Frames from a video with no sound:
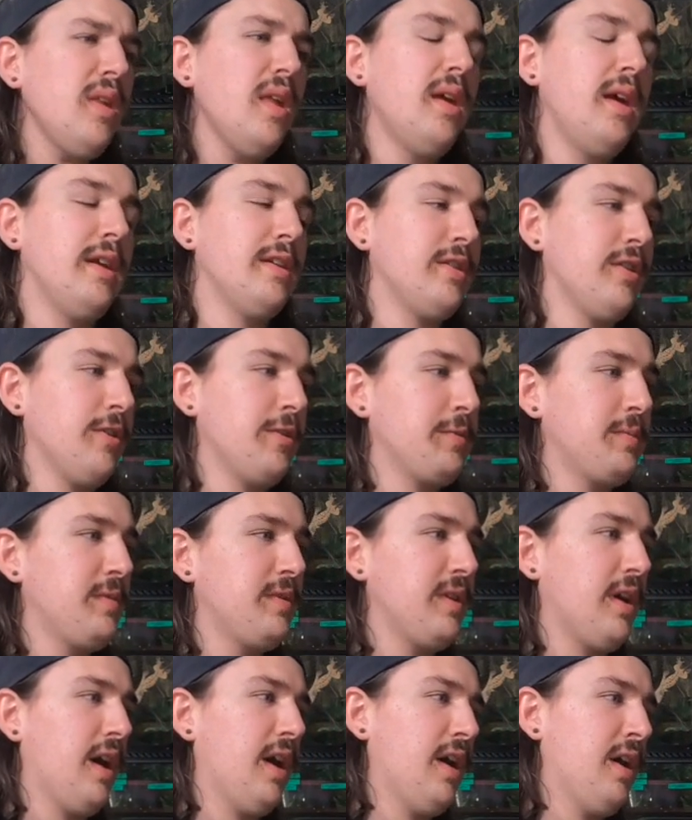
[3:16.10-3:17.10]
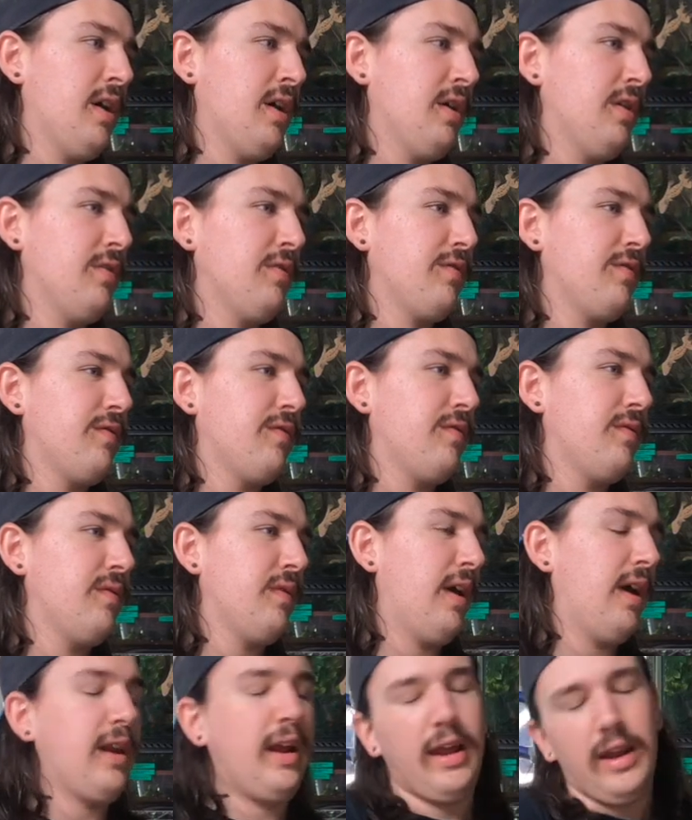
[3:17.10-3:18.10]
In terms of,
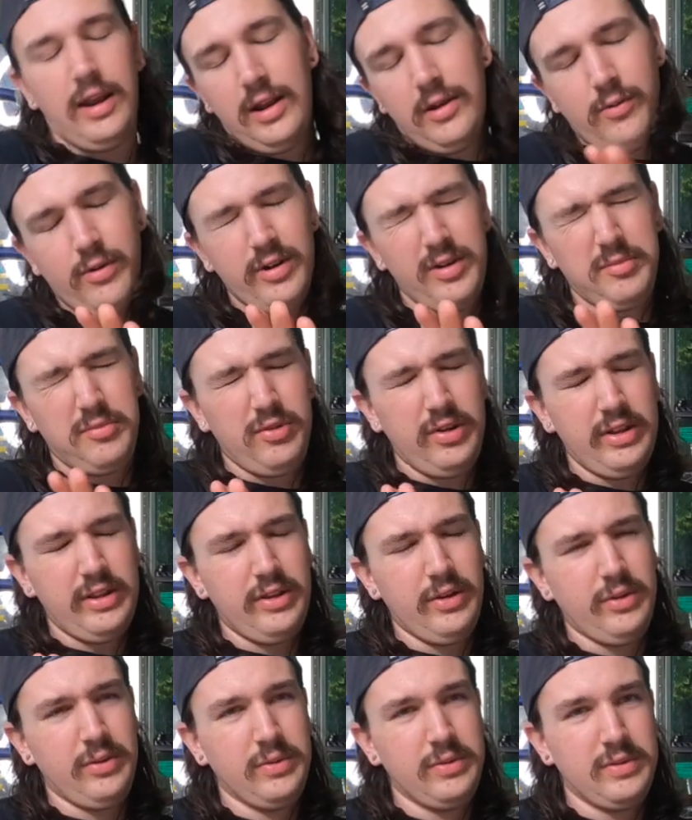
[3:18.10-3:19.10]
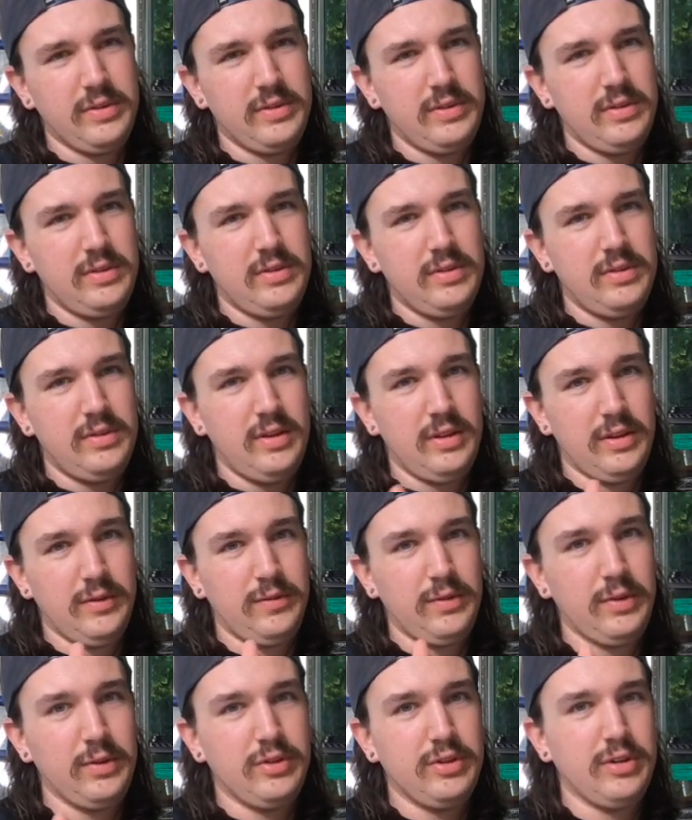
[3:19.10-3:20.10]
and I want to breed those in the
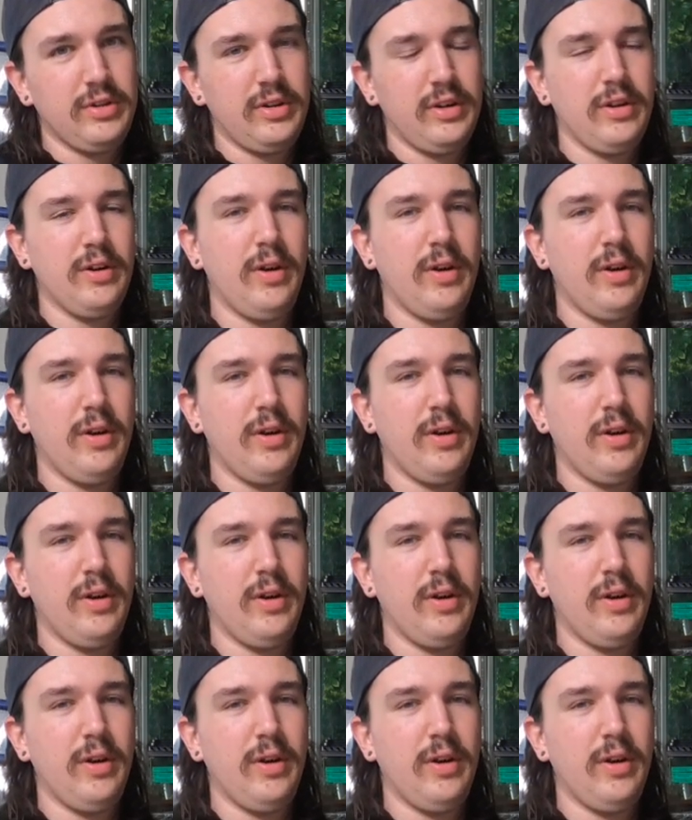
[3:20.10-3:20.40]
future.